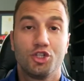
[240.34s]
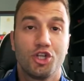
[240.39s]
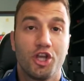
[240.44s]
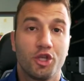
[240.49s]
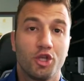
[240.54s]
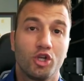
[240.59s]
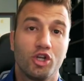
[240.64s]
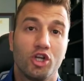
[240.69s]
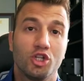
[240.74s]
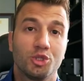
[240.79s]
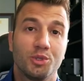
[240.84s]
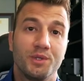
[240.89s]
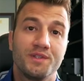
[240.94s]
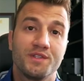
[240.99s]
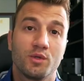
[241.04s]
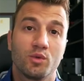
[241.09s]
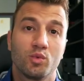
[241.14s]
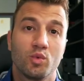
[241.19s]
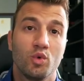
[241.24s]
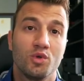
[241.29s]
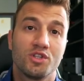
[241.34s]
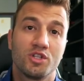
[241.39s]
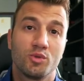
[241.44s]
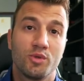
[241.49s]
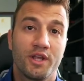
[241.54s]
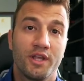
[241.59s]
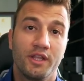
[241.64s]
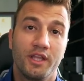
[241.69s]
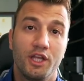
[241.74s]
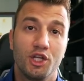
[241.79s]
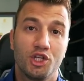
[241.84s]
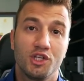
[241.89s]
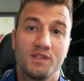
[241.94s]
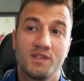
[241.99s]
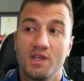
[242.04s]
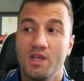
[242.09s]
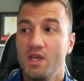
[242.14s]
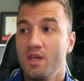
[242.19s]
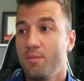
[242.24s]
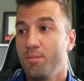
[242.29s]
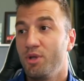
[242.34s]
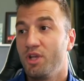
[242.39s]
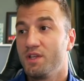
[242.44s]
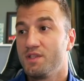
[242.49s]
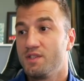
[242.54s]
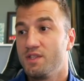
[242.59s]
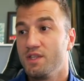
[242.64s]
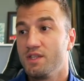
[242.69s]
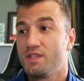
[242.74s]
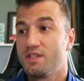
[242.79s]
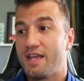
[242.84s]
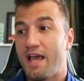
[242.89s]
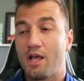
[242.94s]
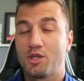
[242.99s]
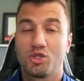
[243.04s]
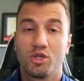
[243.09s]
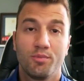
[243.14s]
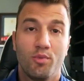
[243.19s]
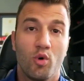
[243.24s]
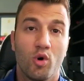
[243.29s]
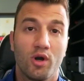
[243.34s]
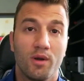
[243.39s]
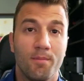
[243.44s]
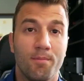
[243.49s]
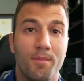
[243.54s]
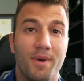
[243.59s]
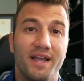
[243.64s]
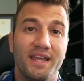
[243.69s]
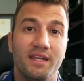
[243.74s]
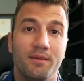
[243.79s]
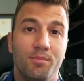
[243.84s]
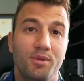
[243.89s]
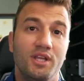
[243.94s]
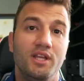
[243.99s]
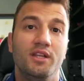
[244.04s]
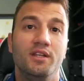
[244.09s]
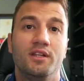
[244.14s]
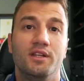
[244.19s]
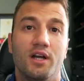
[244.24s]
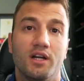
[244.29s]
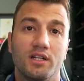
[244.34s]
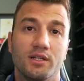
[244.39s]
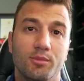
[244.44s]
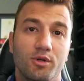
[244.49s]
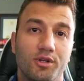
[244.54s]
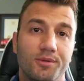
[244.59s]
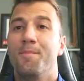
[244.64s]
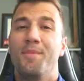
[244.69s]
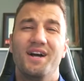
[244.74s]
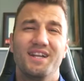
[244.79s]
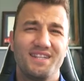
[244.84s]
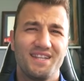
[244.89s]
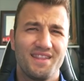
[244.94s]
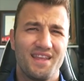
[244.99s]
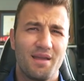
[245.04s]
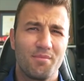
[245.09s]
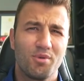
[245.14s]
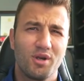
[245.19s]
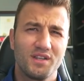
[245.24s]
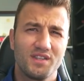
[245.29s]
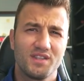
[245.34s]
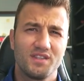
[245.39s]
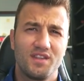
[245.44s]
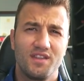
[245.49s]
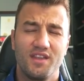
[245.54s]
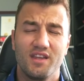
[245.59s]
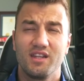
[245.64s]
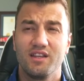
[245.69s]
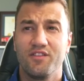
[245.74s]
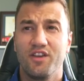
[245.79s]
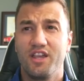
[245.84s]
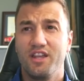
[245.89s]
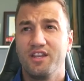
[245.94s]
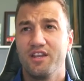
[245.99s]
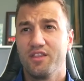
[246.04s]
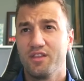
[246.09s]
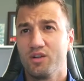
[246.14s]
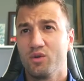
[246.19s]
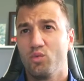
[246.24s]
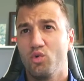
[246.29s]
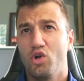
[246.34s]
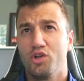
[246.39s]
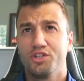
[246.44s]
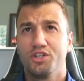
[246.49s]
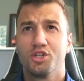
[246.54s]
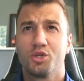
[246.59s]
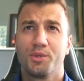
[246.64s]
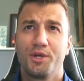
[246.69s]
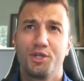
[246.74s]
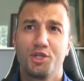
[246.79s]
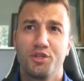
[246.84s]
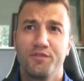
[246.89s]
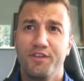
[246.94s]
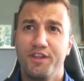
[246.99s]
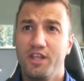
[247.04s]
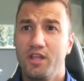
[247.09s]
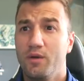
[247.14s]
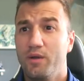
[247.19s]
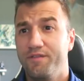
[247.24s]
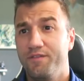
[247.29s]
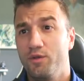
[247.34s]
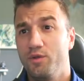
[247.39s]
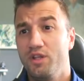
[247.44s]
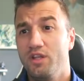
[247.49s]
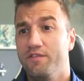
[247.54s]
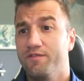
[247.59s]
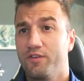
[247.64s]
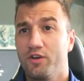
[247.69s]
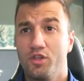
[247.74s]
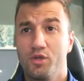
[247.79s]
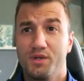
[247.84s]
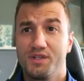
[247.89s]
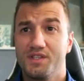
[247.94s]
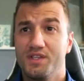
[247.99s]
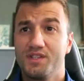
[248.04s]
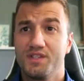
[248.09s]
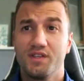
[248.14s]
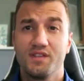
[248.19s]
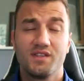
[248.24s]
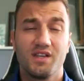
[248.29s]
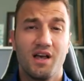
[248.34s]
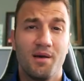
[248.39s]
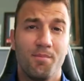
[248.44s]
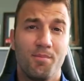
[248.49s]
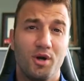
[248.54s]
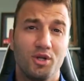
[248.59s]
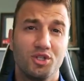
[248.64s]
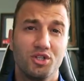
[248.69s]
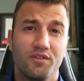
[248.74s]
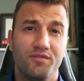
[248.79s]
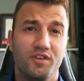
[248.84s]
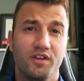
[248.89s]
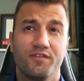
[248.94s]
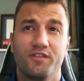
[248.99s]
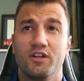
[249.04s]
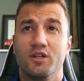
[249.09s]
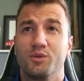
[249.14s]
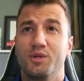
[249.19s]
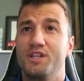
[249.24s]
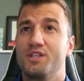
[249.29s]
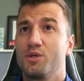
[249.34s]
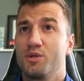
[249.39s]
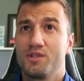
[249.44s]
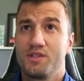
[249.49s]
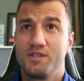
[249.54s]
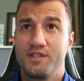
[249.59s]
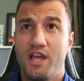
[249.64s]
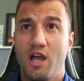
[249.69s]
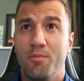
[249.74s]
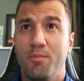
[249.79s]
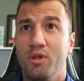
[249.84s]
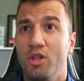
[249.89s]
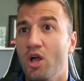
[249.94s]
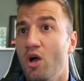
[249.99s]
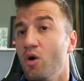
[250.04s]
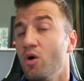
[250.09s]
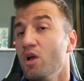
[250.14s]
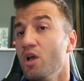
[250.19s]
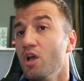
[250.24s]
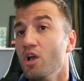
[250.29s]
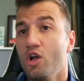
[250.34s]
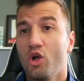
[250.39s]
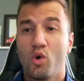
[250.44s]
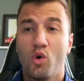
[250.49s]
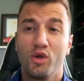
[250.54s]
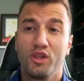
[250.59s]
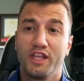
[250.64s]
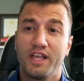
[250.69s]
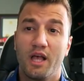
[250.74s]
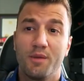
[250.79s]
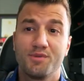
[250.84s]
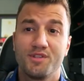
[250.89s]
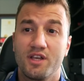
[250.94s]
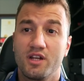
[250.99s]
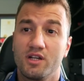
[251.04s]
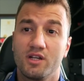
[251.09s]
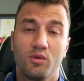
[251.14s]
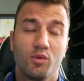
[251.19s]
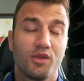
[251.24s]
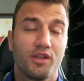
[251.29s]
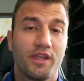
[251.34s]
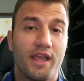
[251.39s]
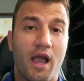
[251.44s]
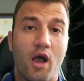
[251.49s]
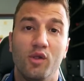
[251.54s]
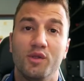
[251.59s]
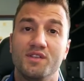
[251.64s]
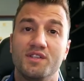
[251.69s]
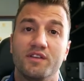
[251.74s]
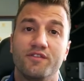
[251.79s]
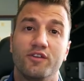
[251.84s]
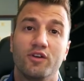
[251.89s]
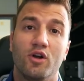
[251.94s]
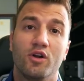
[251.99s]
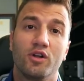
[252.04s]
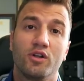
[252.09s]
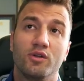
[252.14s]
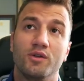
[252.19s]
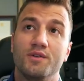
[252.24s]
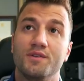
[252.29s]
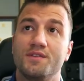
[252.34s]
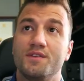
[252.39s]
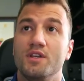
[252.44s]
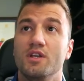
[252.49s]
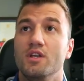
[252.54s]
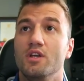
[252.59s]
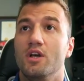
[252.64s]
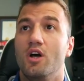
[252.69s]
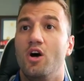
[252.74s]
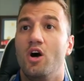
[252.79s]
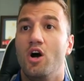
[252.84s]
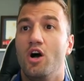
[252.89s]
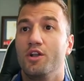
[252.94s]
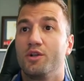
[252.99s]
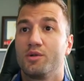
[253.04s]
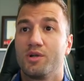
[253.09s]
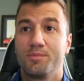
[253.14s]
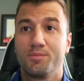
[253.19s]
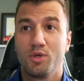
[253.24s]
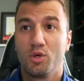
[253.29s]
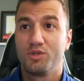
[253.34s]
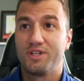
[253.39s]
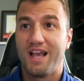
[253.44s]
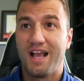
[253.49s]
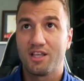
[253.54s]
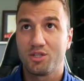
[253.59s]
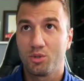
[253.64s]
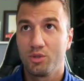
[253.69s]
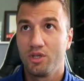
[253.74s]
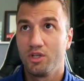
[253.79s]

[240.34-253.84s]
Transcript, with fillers: check your country's rules and regulations because this tax report might be deductible. But that brings us to the end of another wallet integration video. If you need further assistance, a bunch of different resources down below. Koinly Help Center, countless different articles, on crypto tax